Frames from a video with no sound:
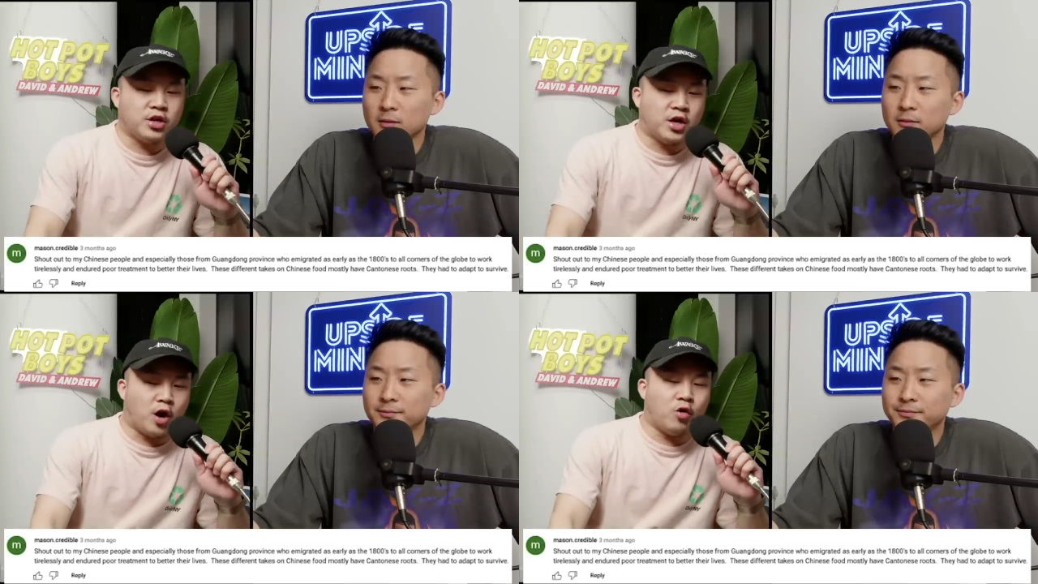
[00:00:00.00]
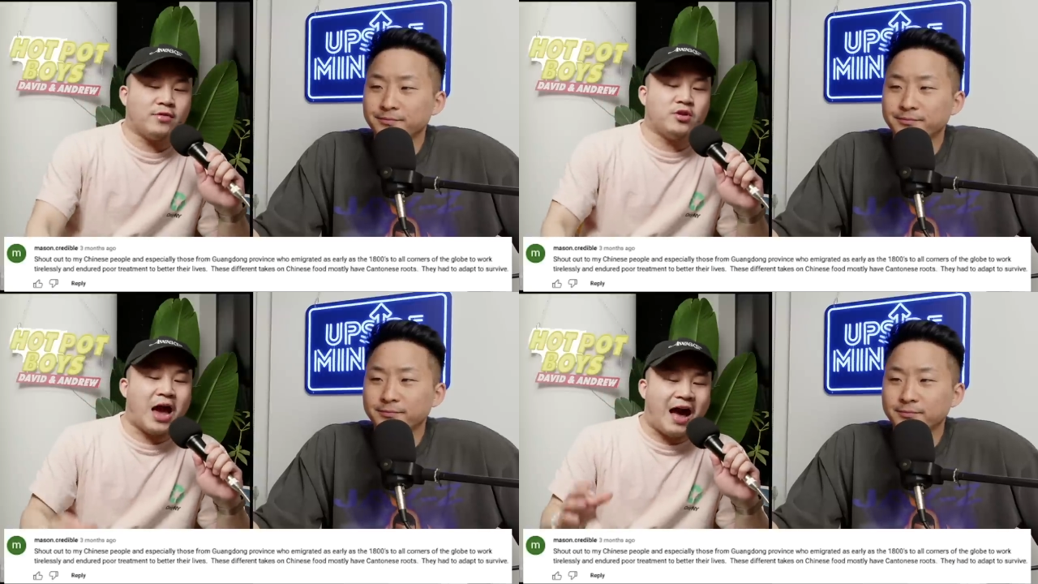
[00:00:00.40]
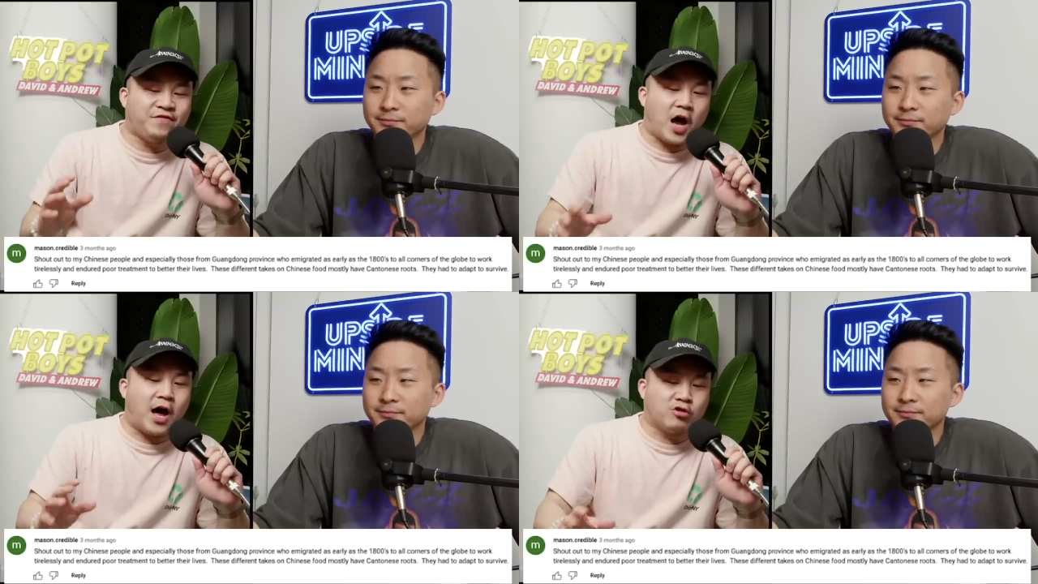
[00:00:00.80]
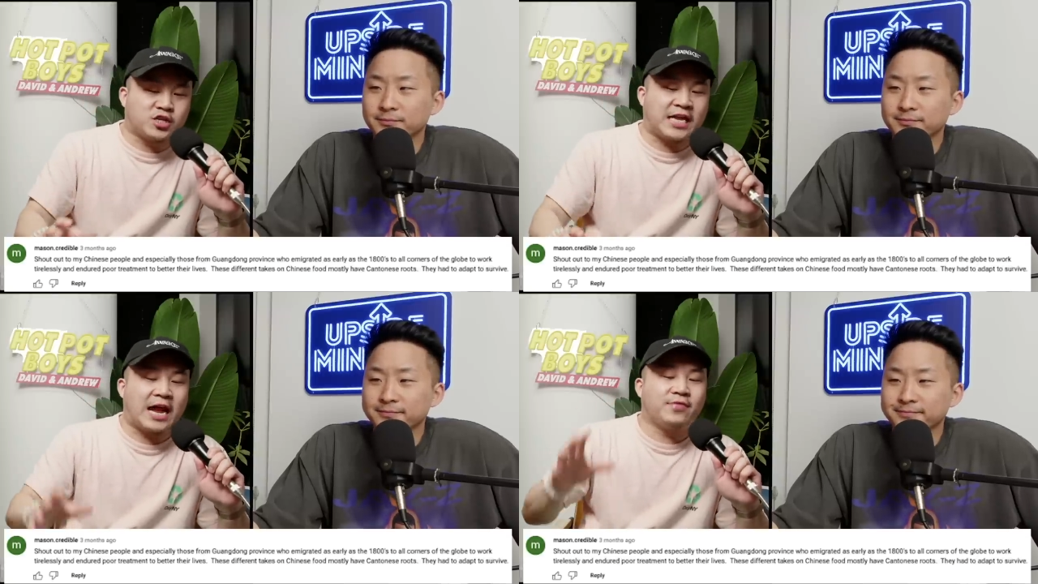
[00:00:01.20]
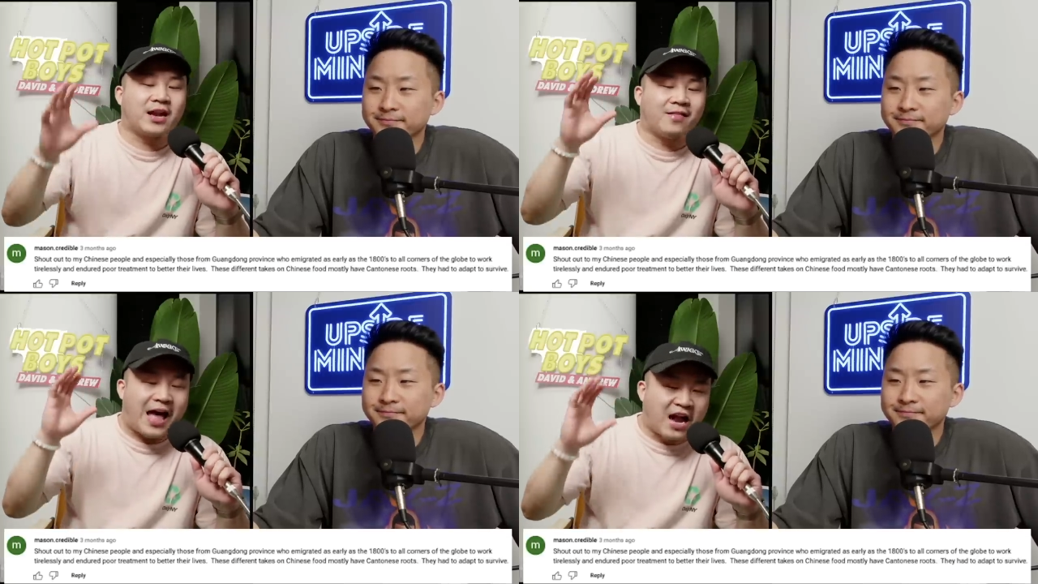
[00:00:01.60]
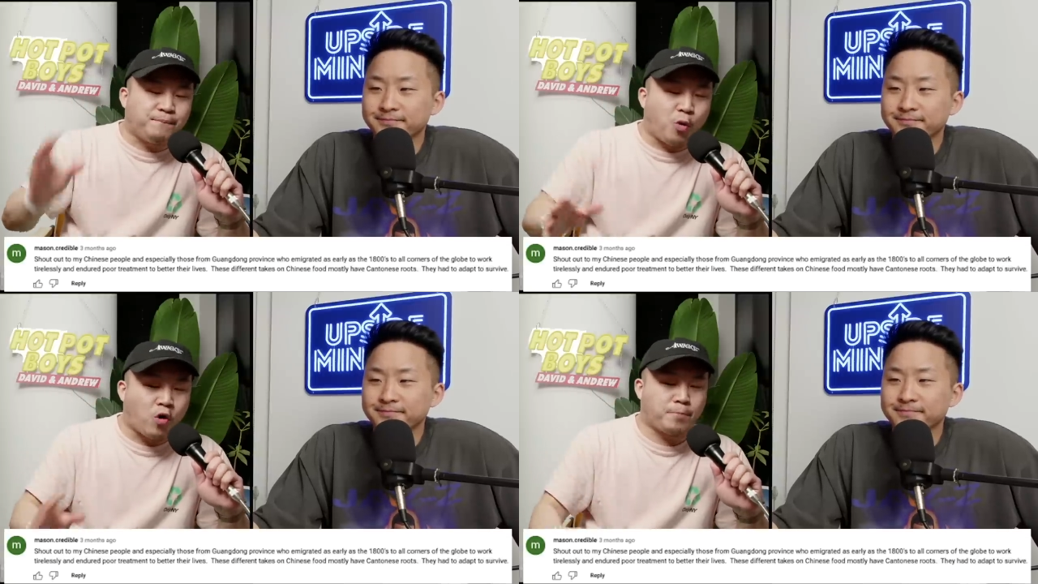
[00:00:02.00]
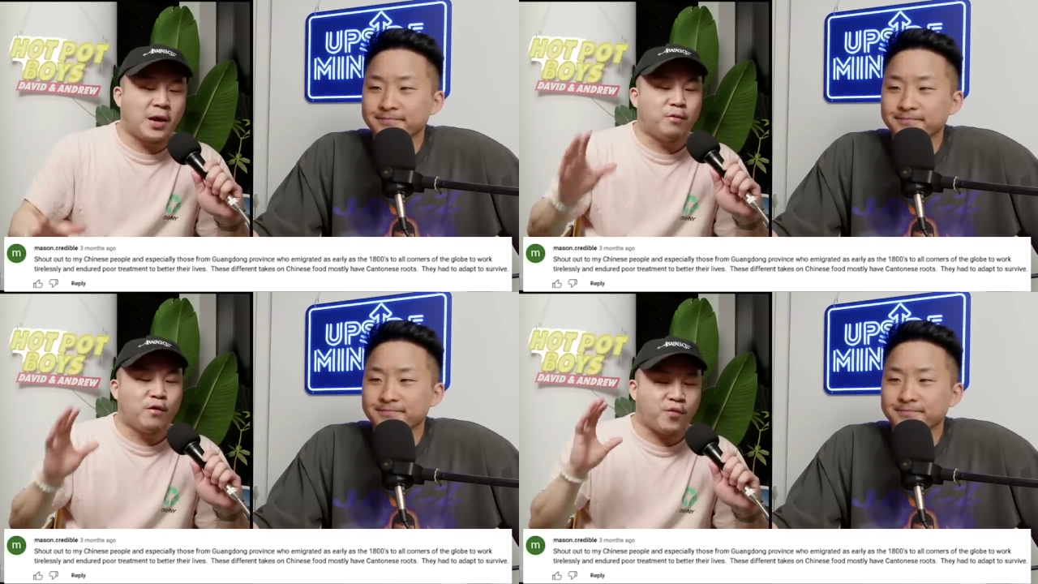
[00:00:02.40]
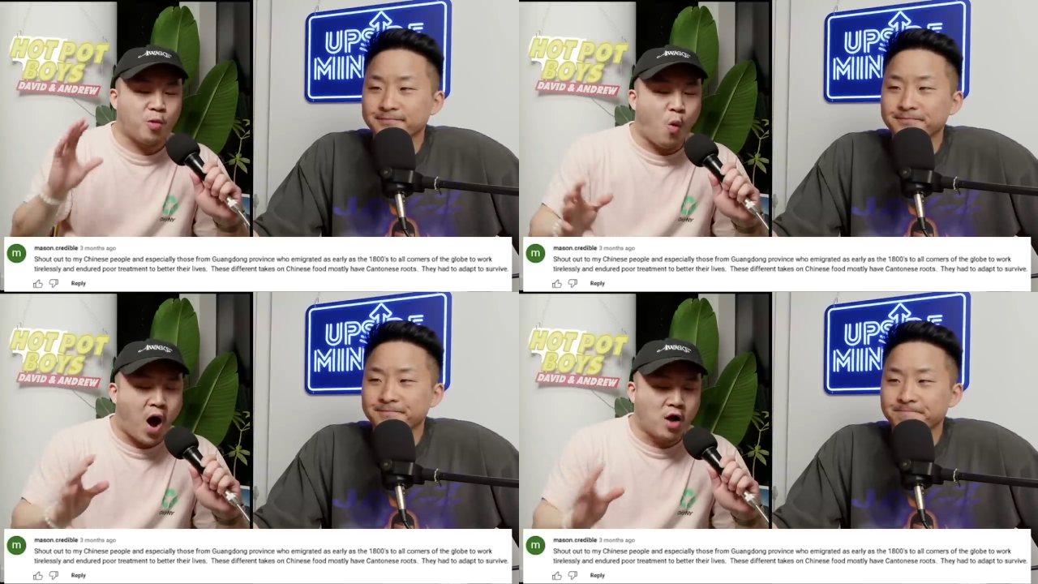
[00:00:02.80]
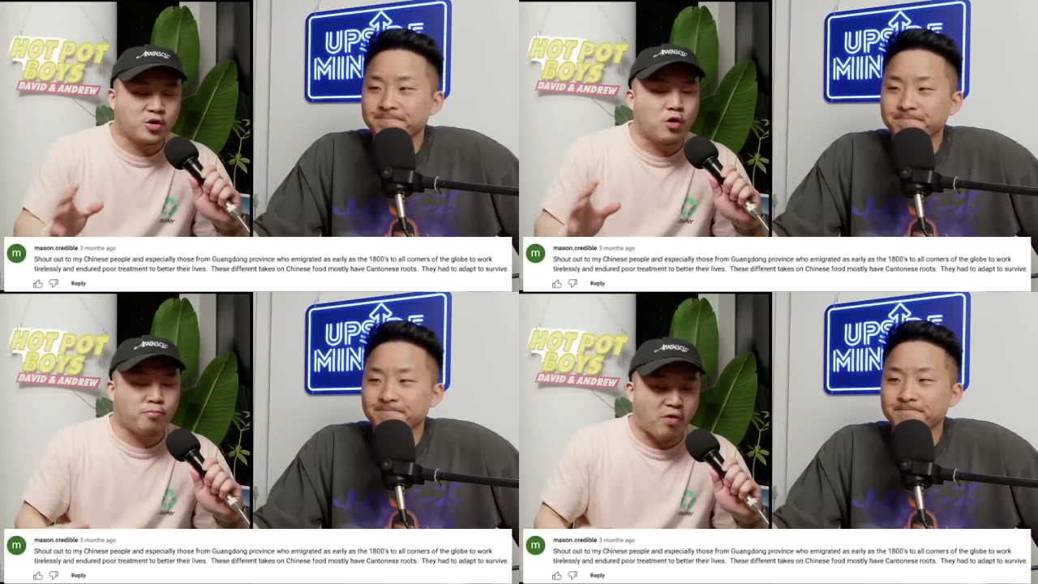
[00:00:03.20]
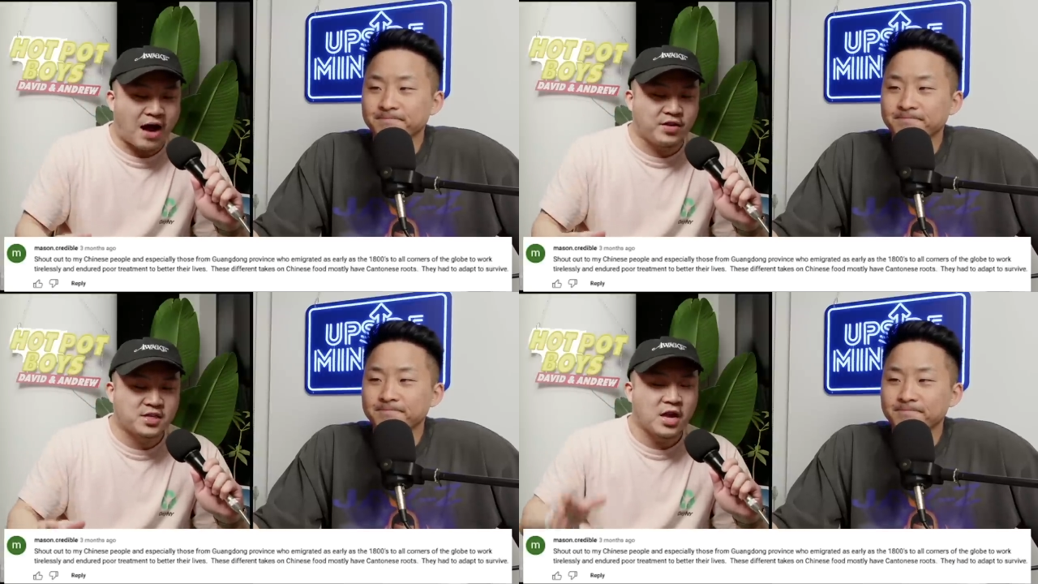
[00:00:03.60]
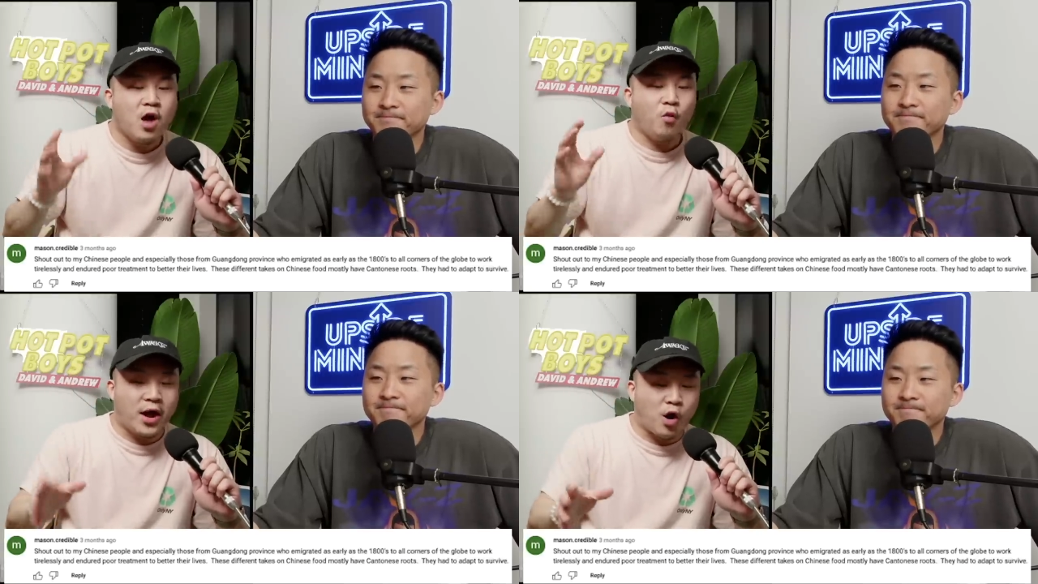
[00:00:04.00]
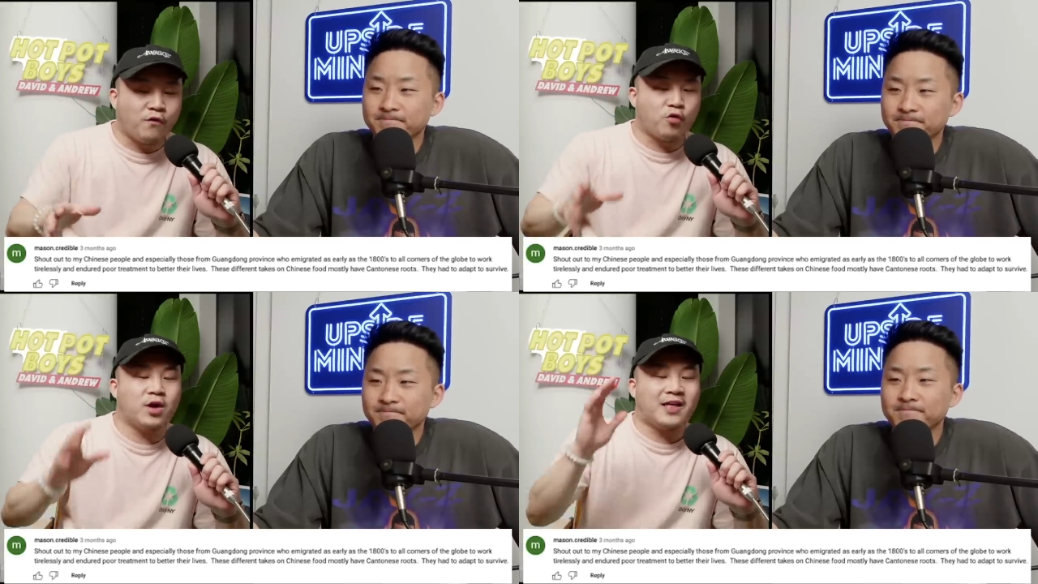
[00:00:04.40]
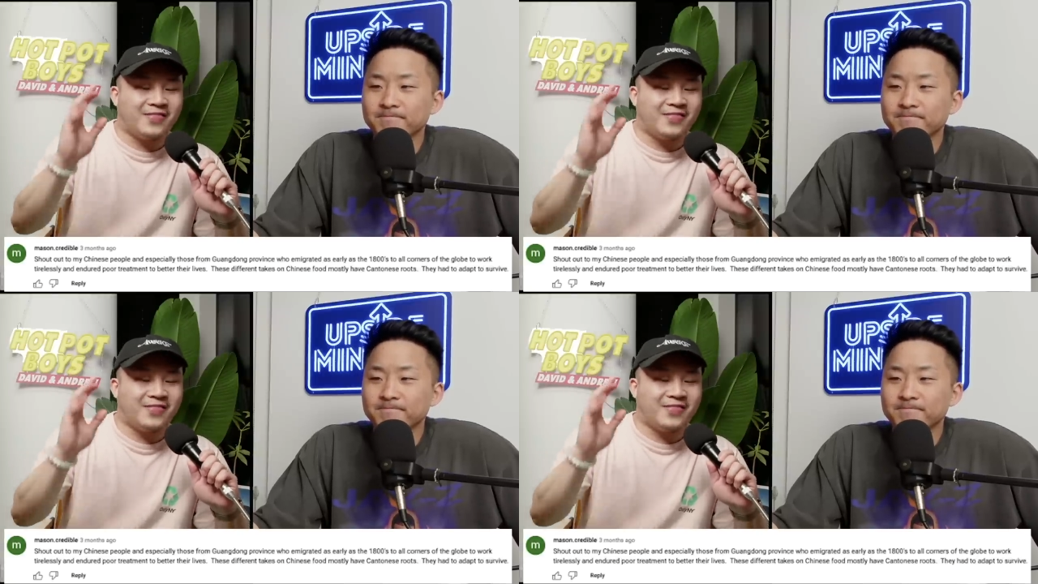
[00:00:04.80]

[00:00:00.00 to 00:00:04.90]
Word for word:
Speaker 1: know, you have to understand that a lot of poor people from Guangdong province went over in the